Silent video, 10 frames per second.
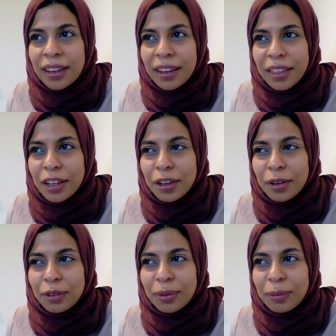I think
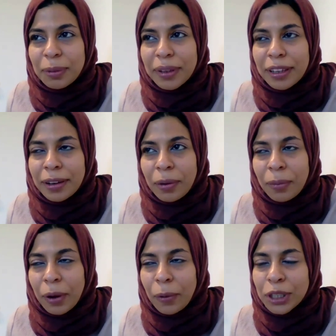also maybe a
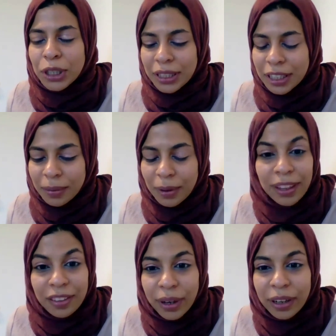quick question here about
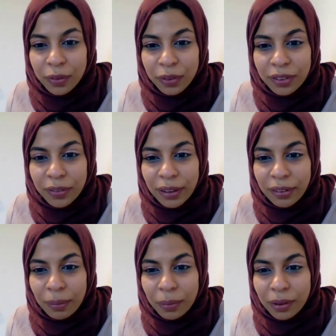the trade-offs, for
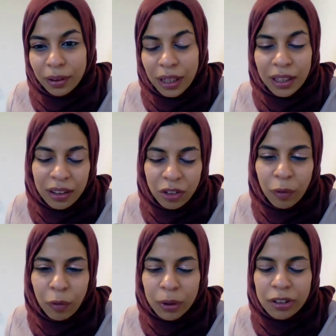example. And, and
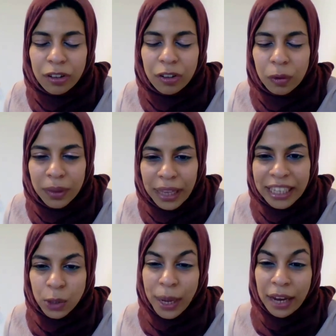so robotics
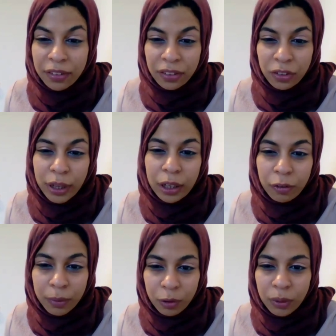community, we have this
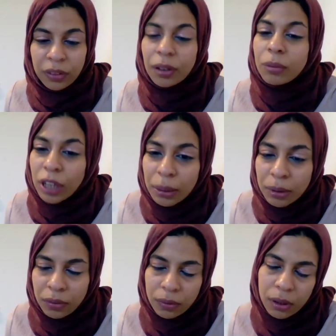trade-off between
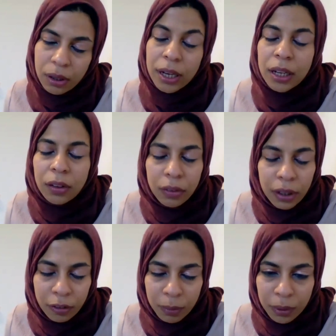sometimes for any
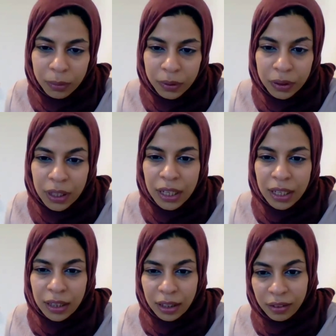conductive polymer,
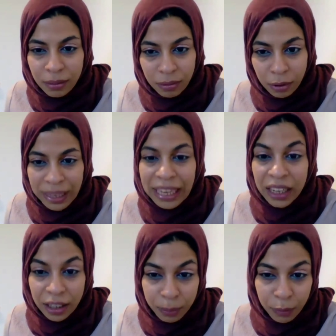the, the
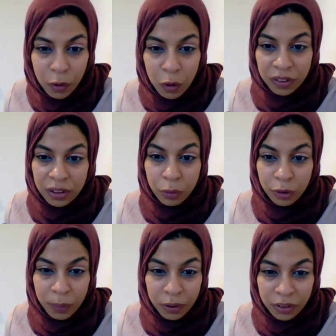mechanical performance and
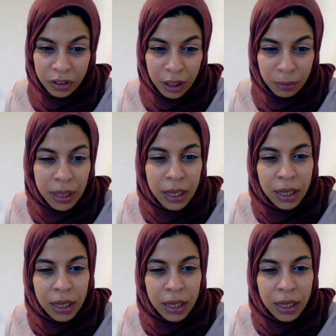response time.